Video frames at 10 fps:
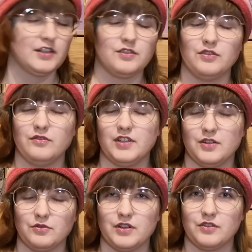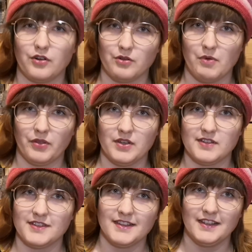link to the video where I talk about
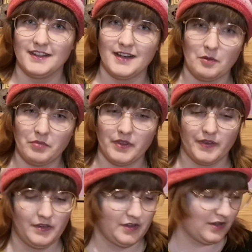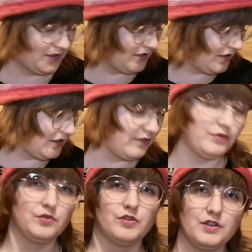this in depth,
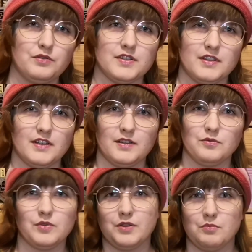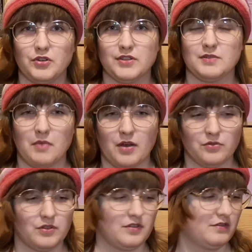if you're interested in what the book is
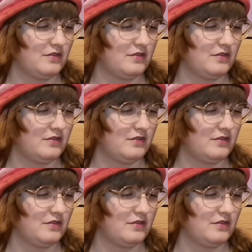about.